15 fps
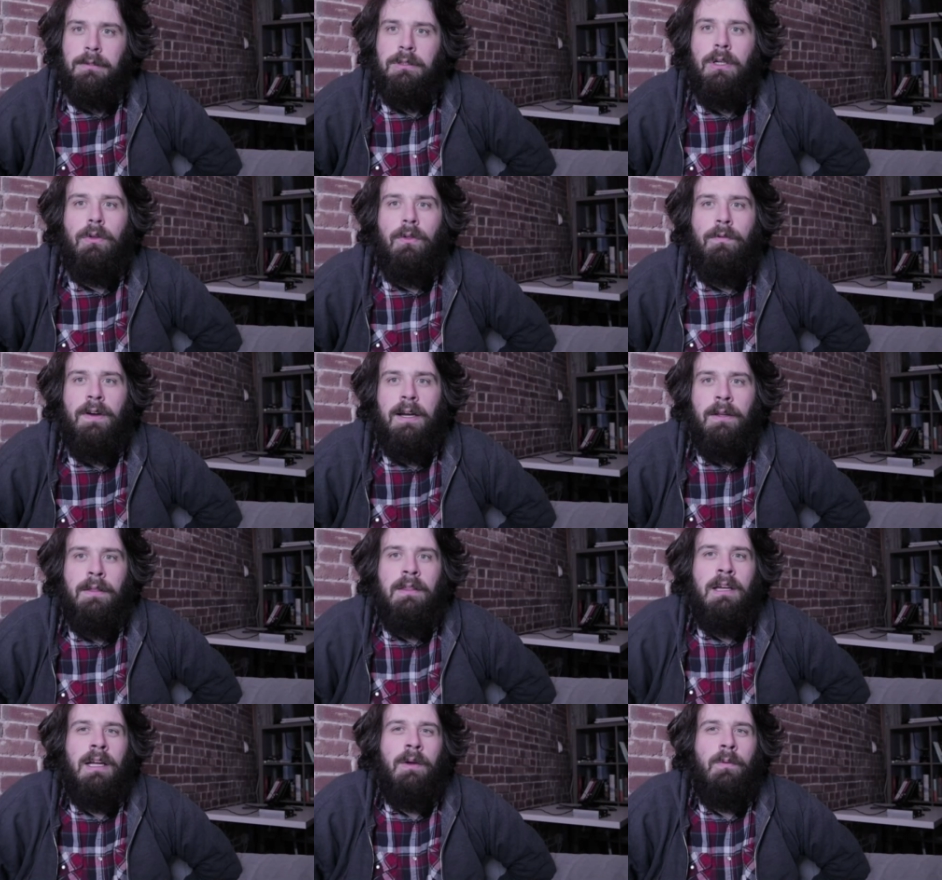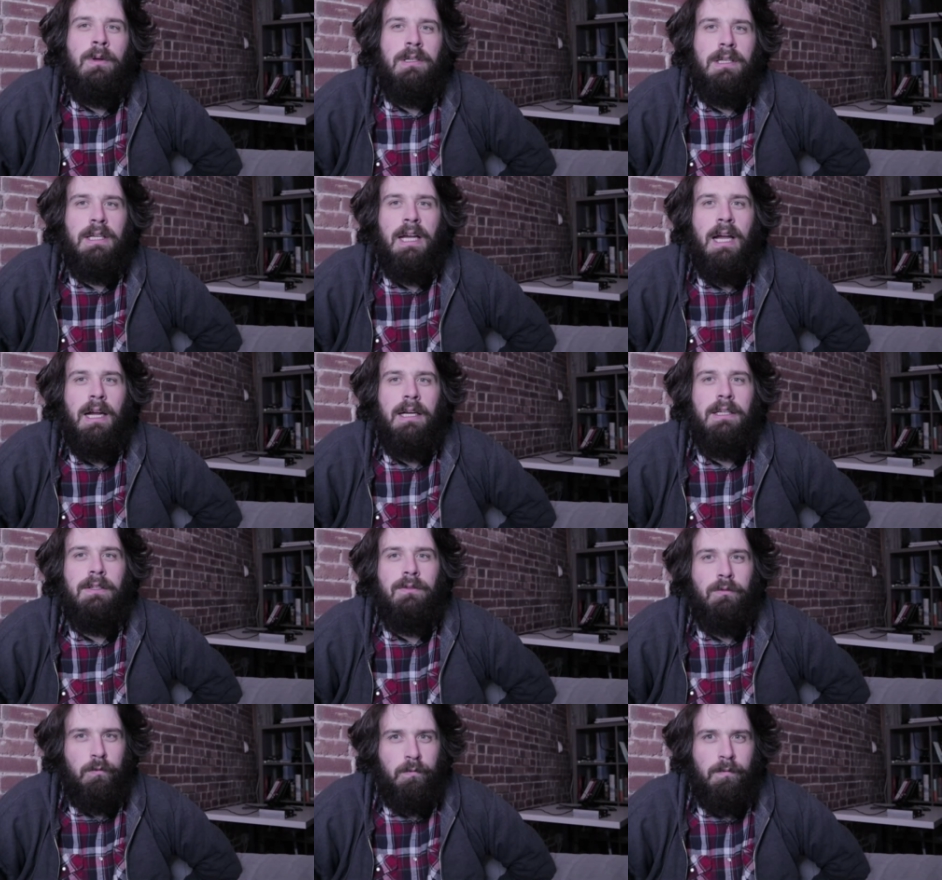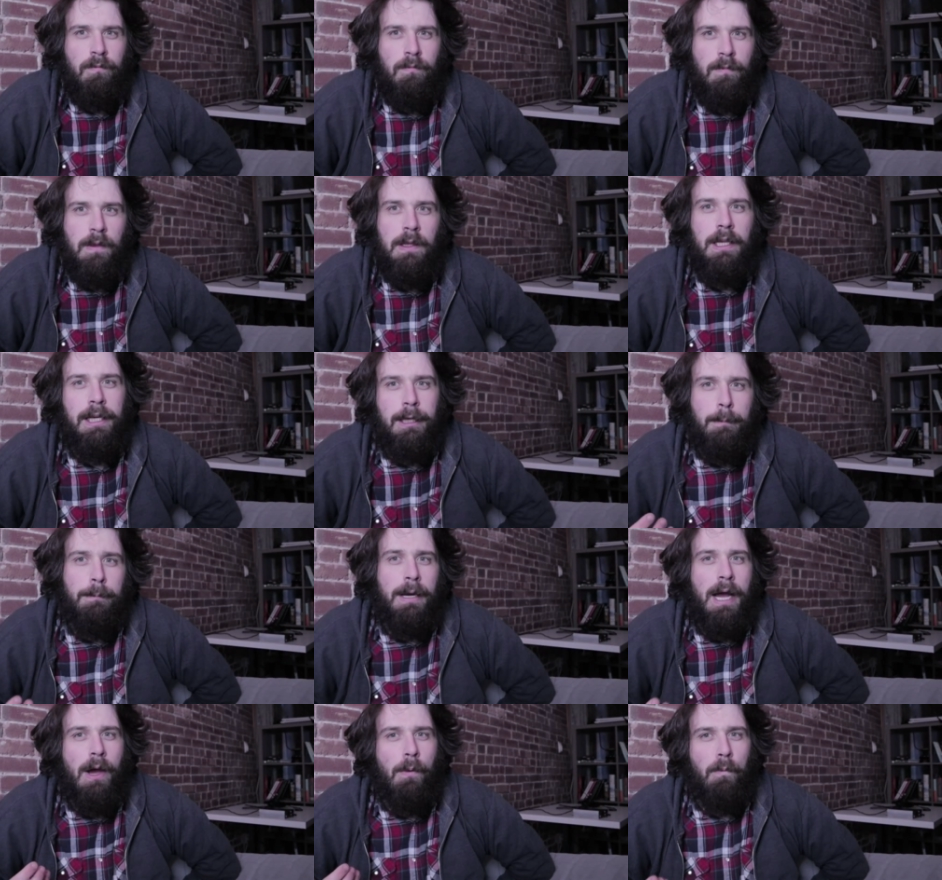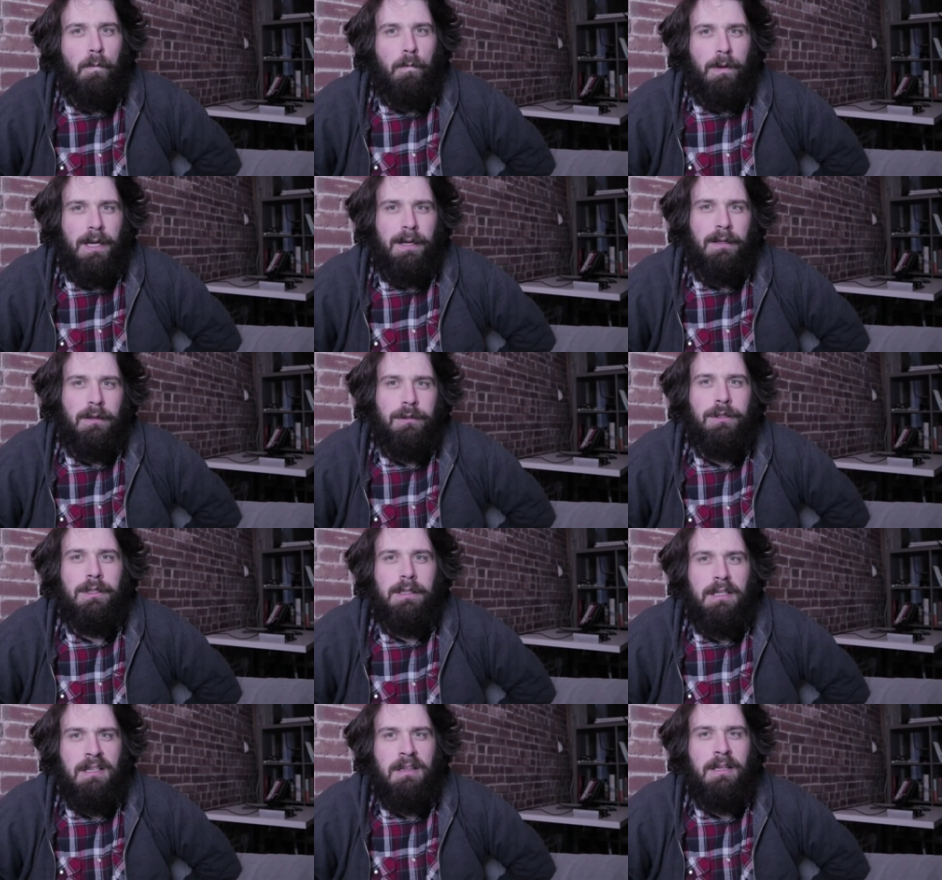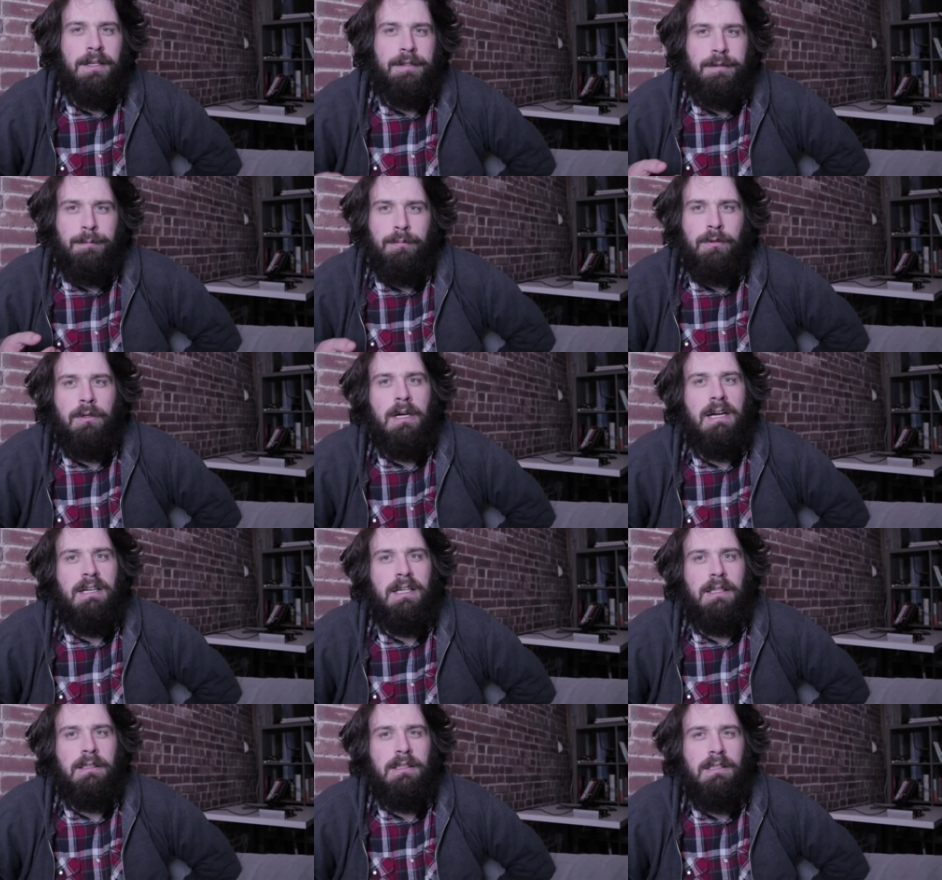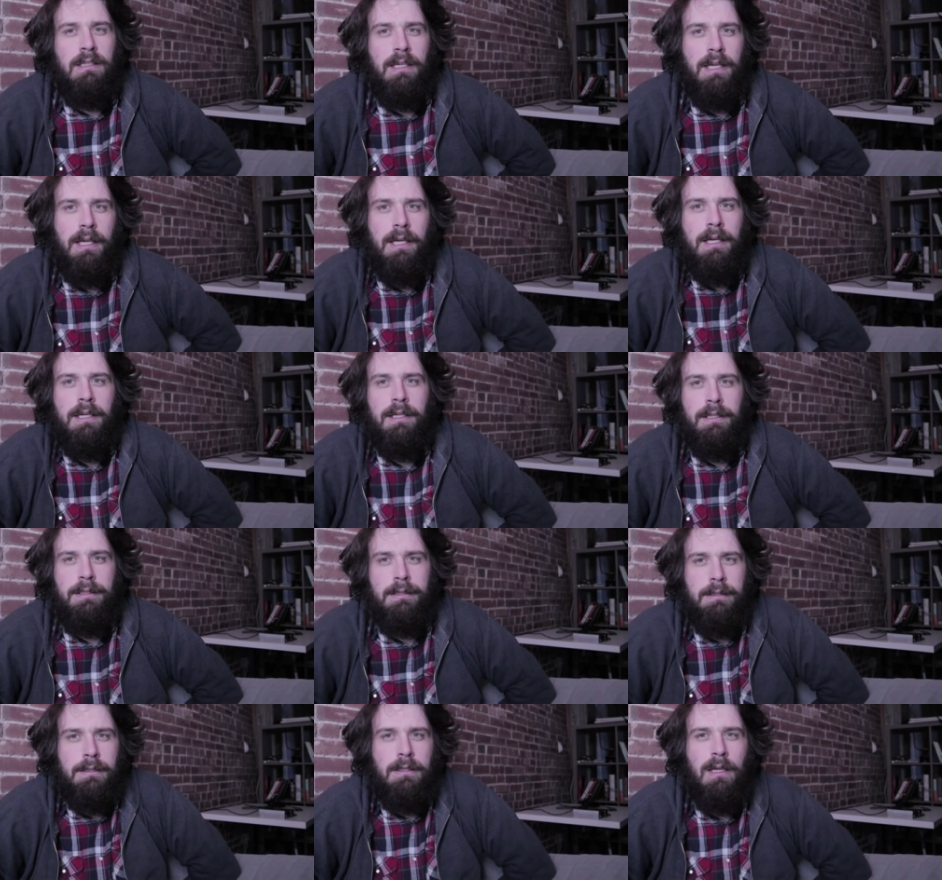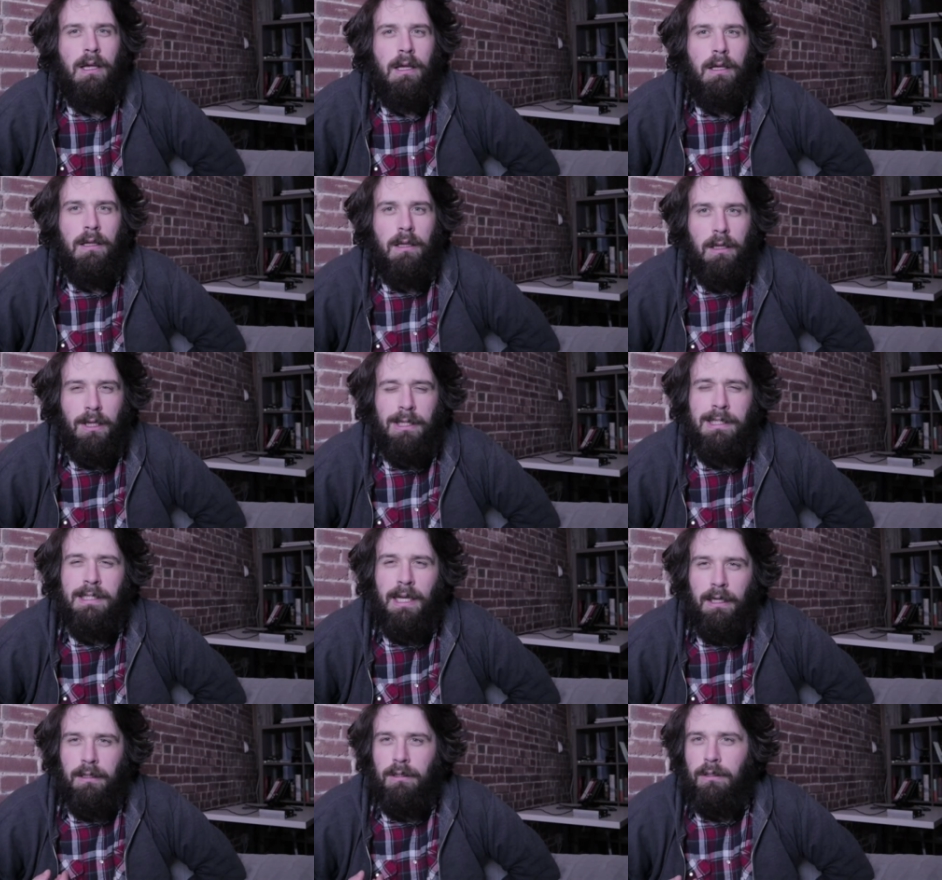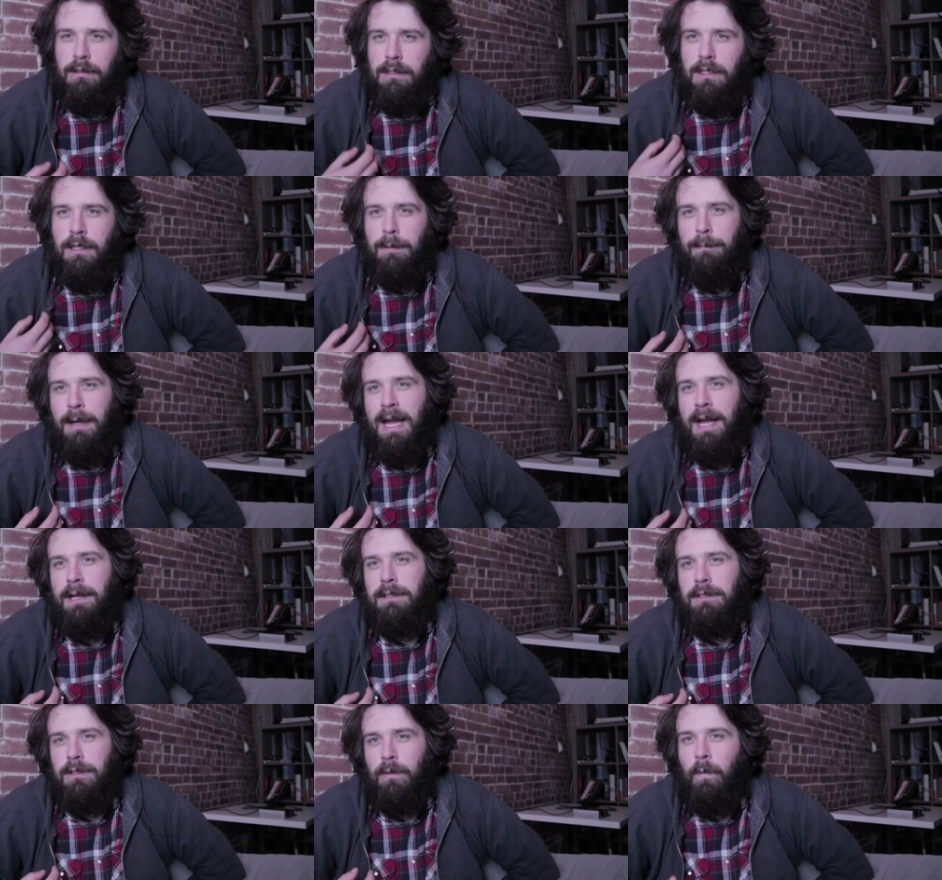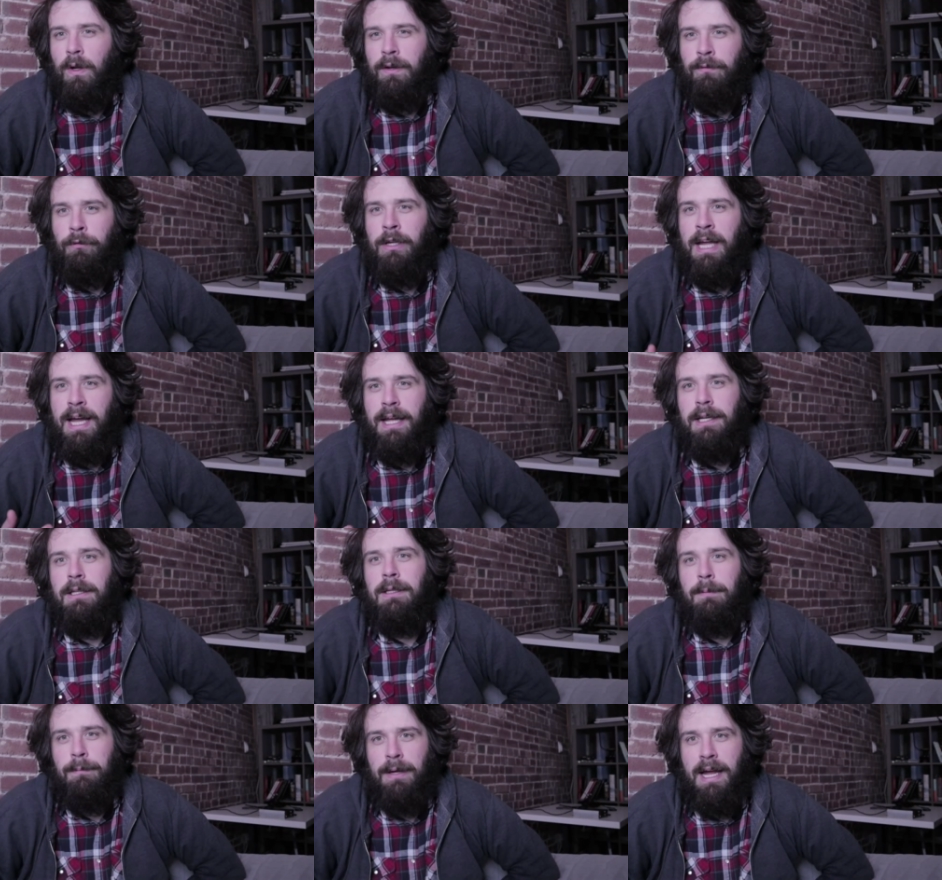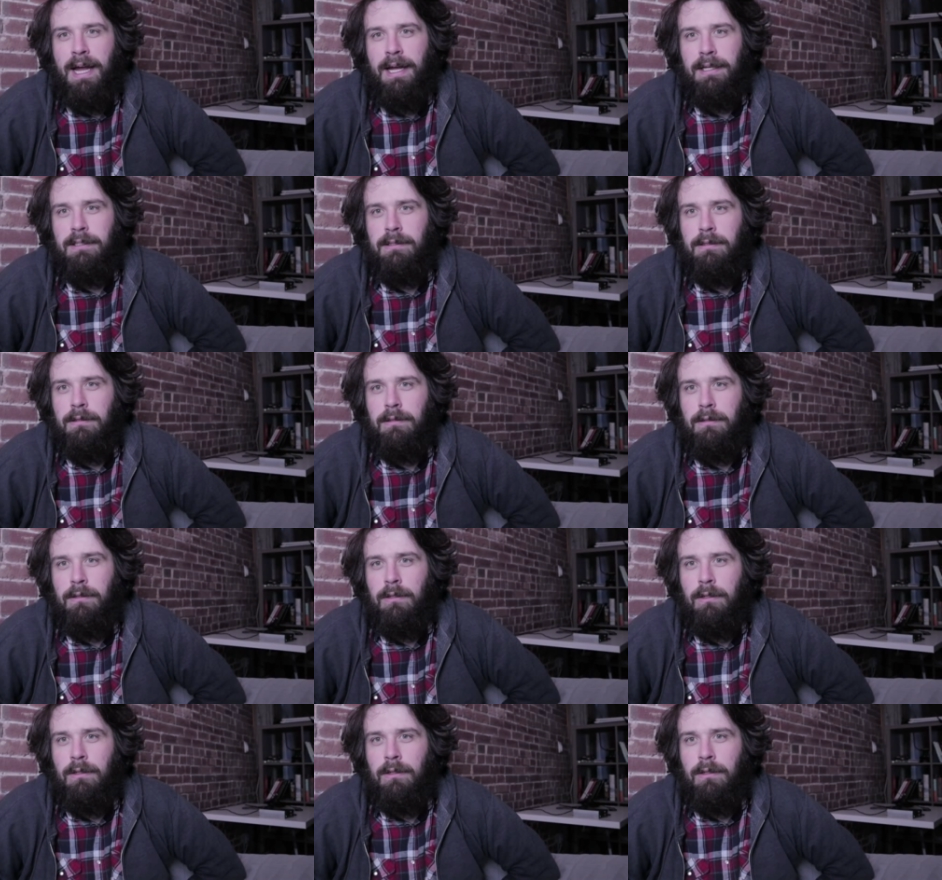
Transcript: So the final thing I wanted to kind of think about when I looked at this product is let's take a look to the past. So what have we had in the past?